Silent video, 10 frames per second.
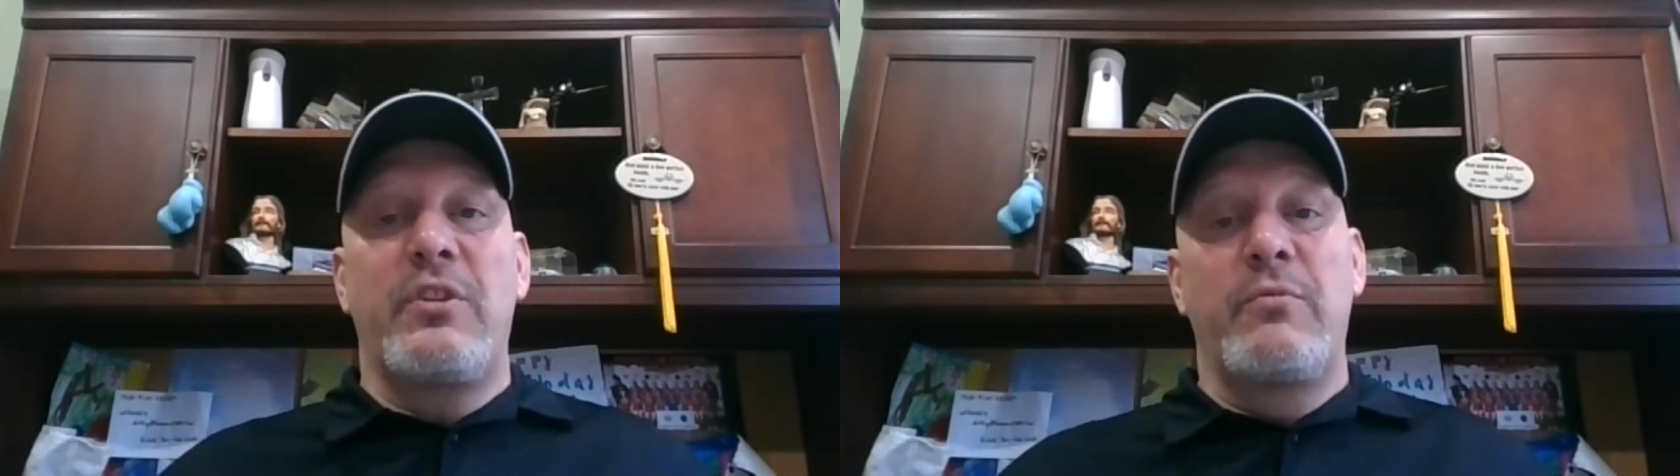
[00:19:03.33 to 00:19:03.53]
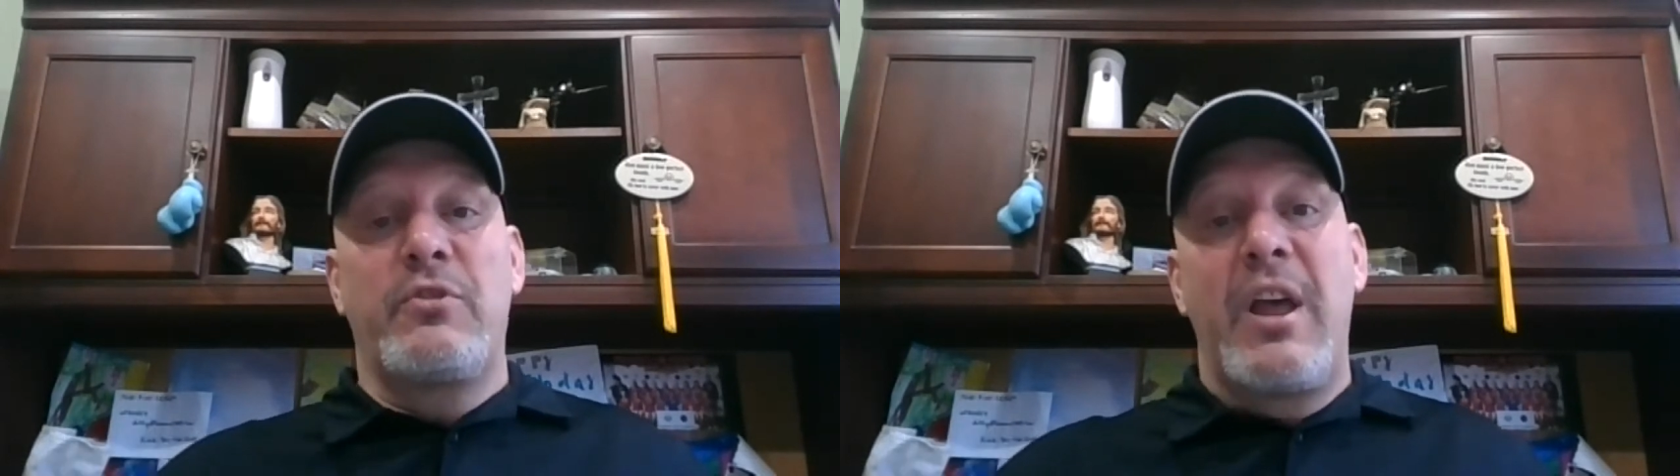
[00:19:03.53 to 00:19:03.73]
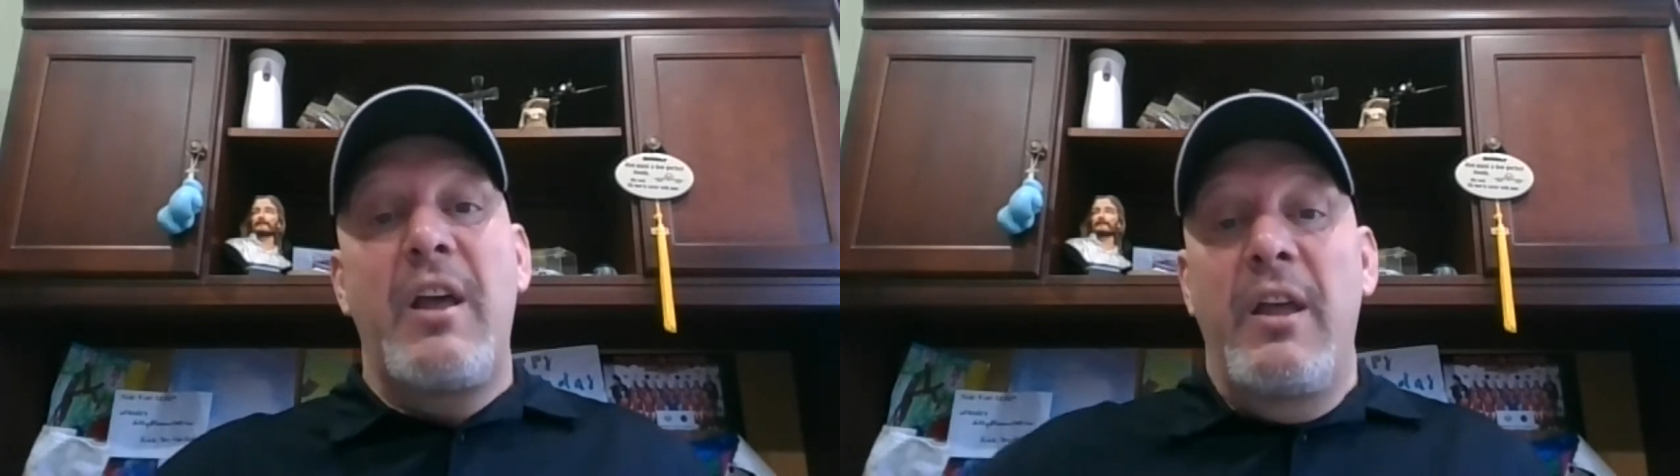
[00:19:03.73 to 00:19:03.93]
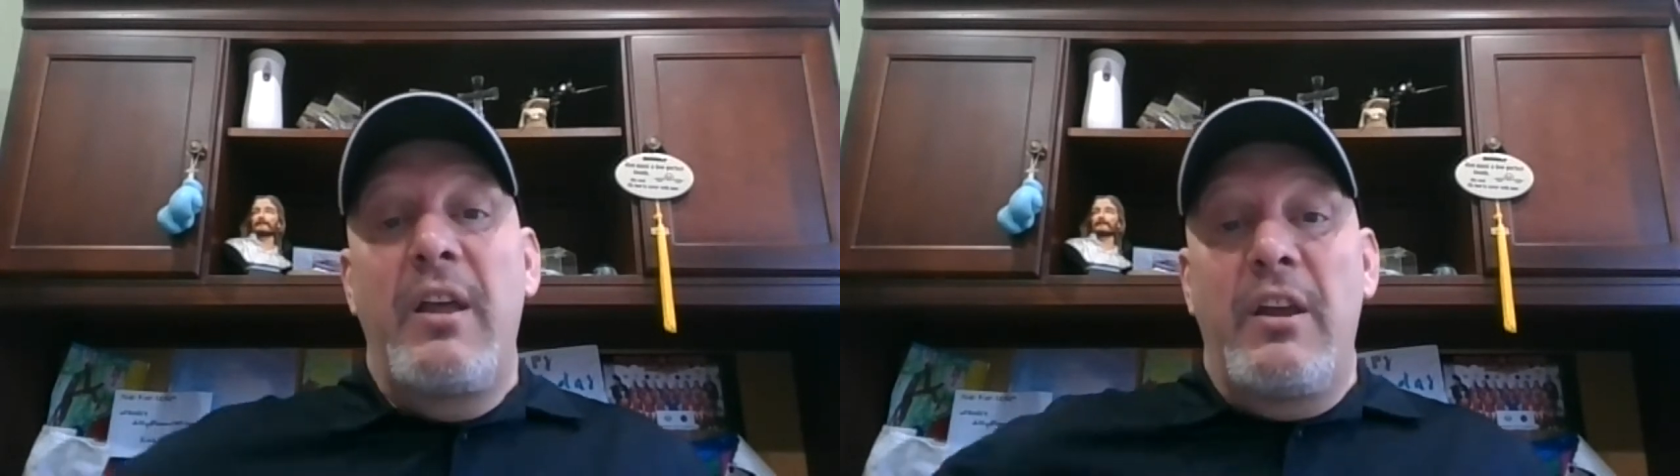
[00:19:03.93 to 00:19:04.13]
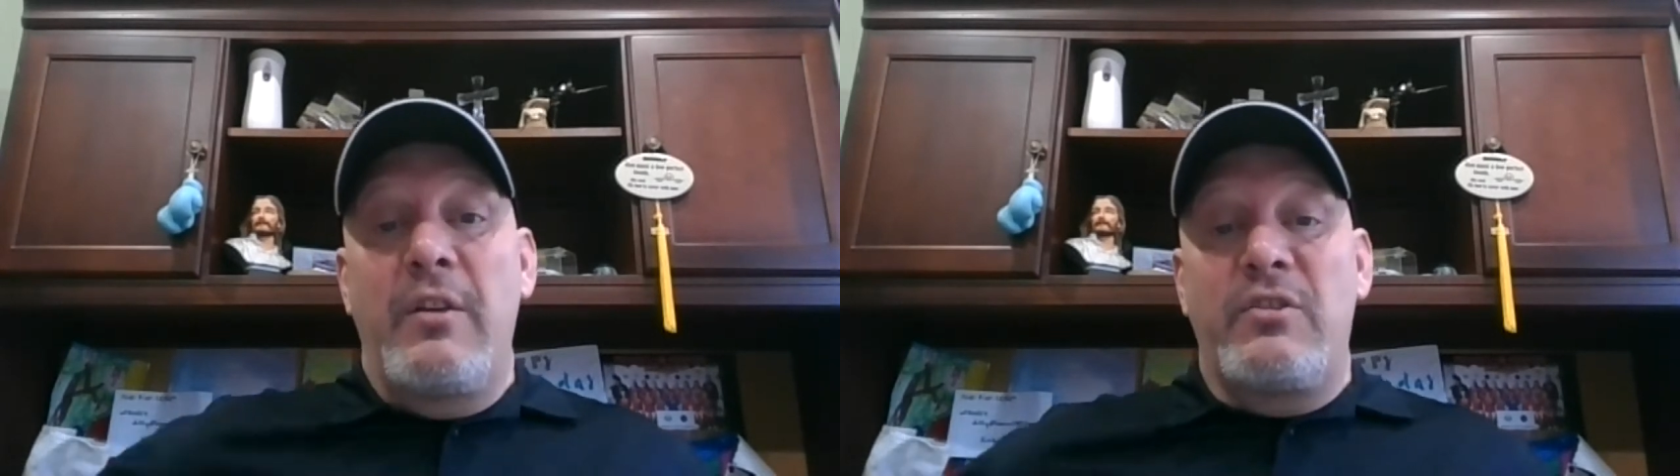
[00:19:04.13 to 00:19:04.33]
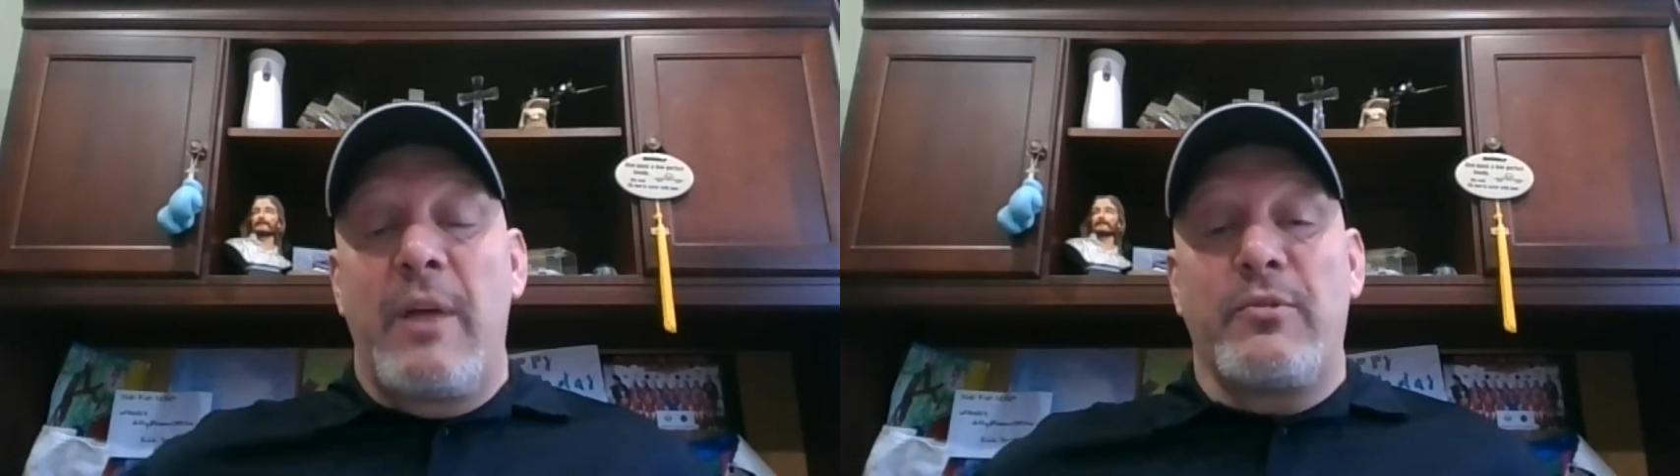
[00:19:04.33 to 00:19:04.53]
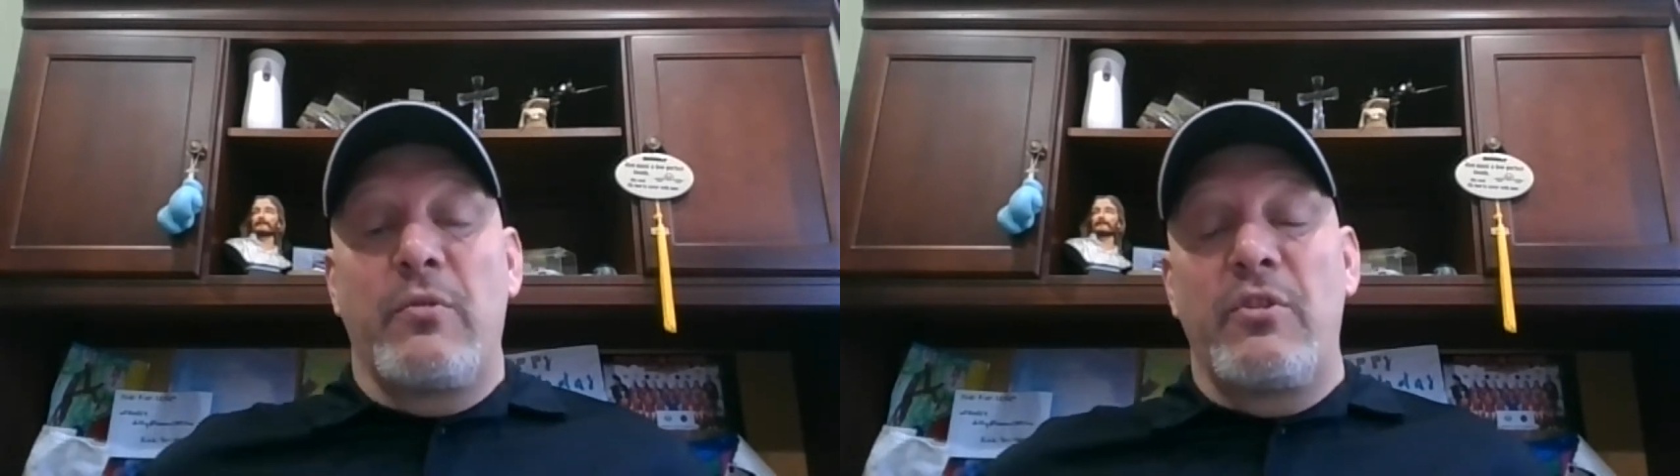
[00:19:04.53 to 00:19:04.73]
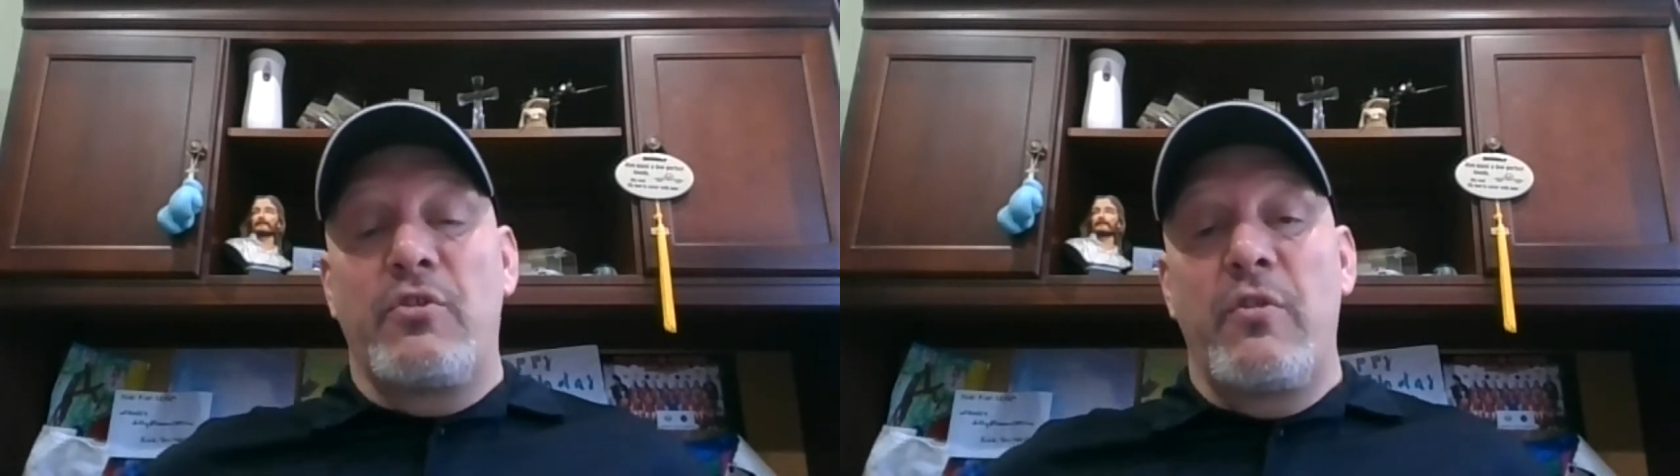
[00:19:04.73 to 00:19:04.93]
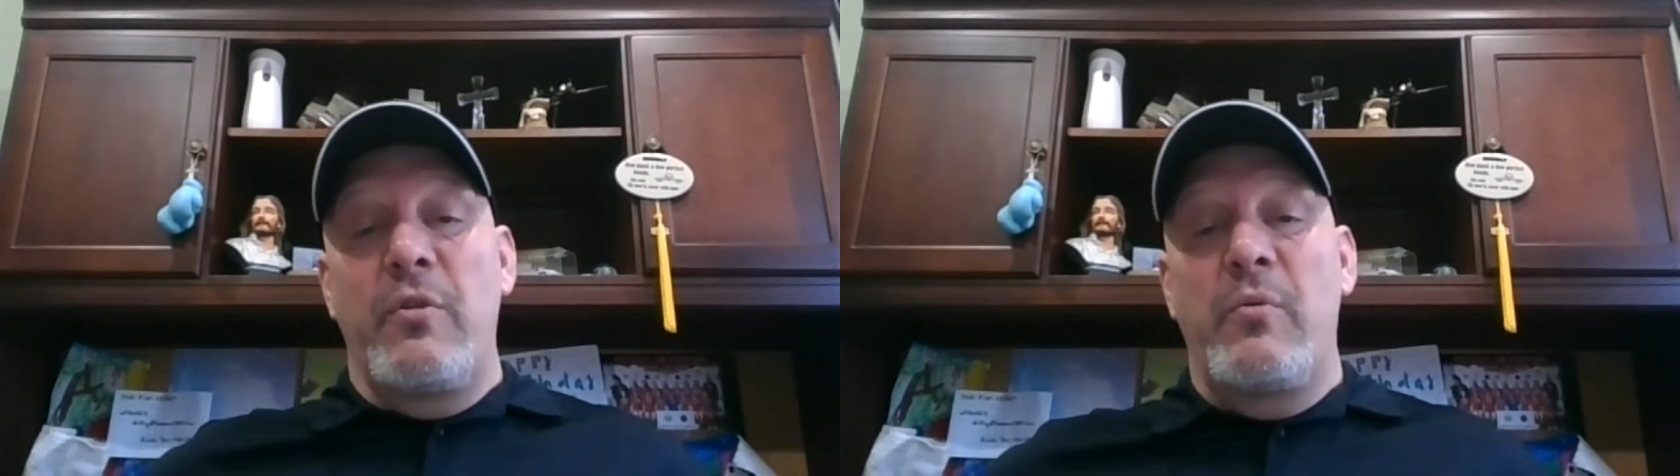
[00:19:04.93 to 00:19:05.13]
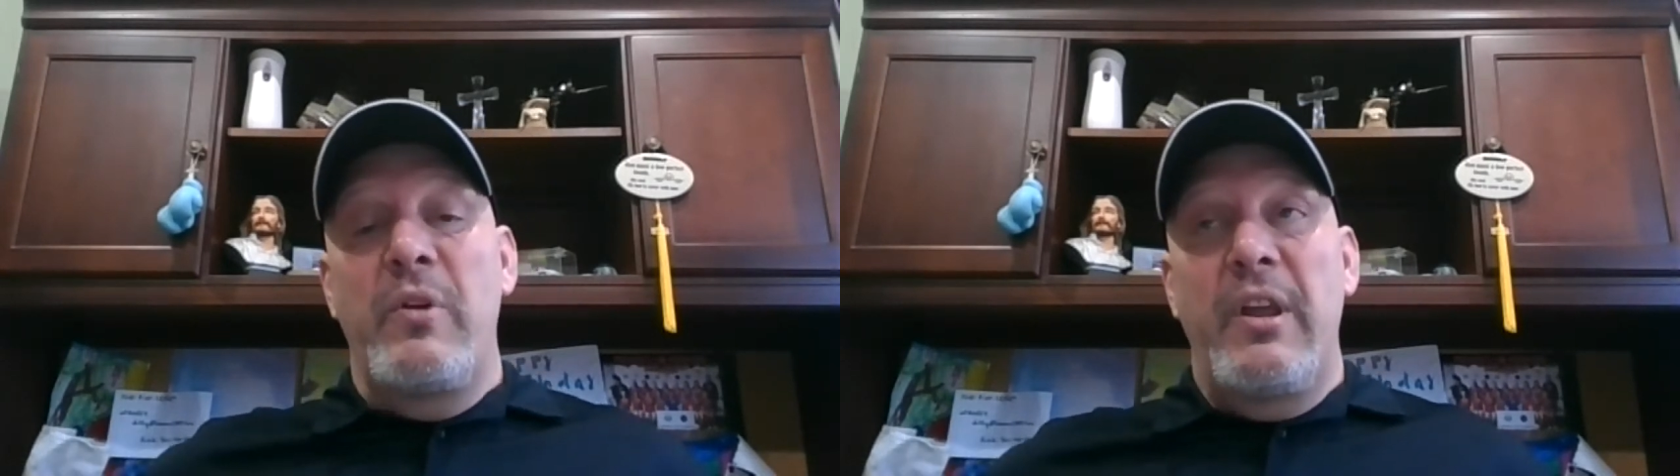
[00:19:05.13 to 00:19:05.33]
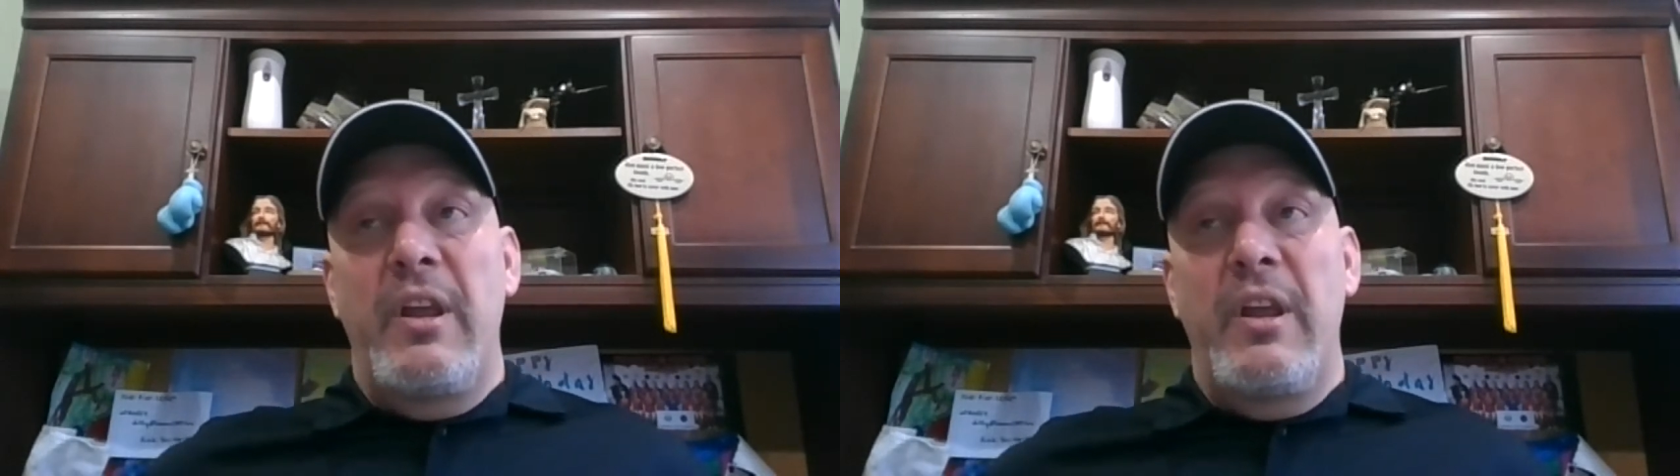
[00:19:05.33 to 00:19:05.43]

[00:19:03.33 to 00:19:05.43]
and it's absolutely true.